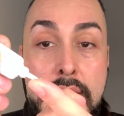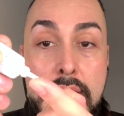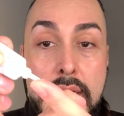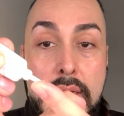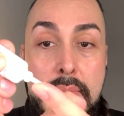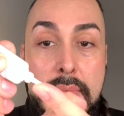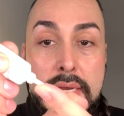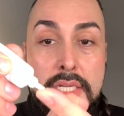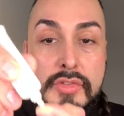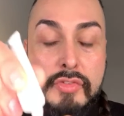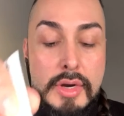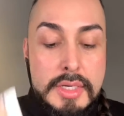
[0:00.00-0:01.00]
Um, and
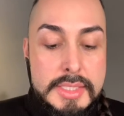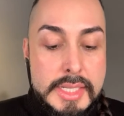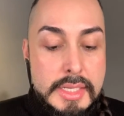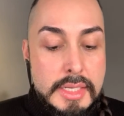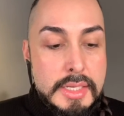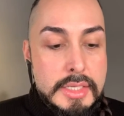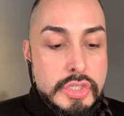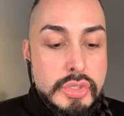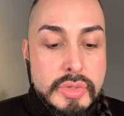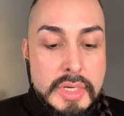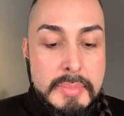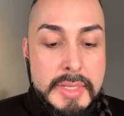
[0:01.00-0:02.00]
as far as like uh,
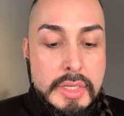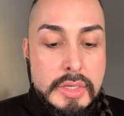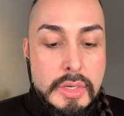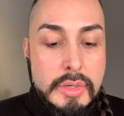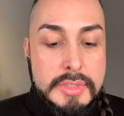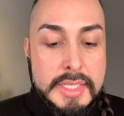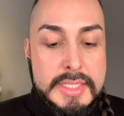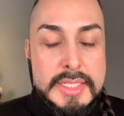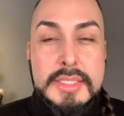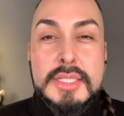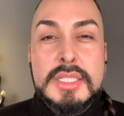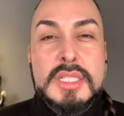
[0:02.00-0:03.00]
treatment goes, it
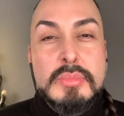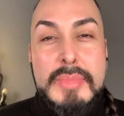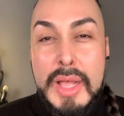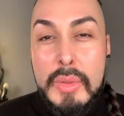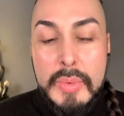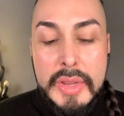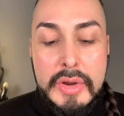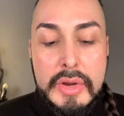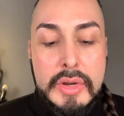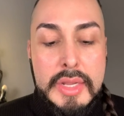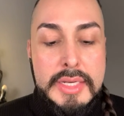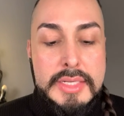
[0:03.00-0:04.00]
doesn't smell
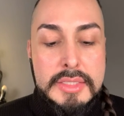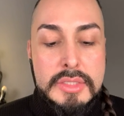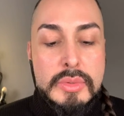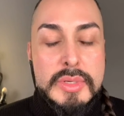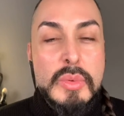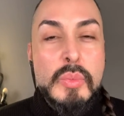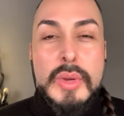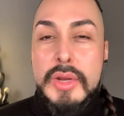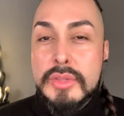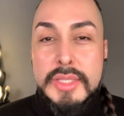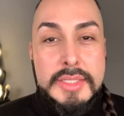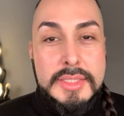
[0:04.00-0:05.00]
weird. It doesn't do any
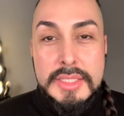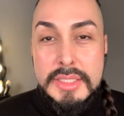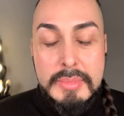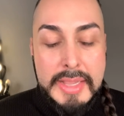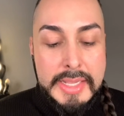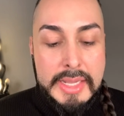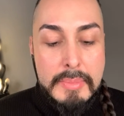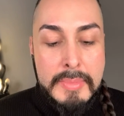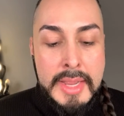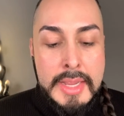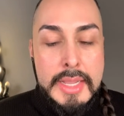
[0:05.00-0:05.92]
weird things to the makeup.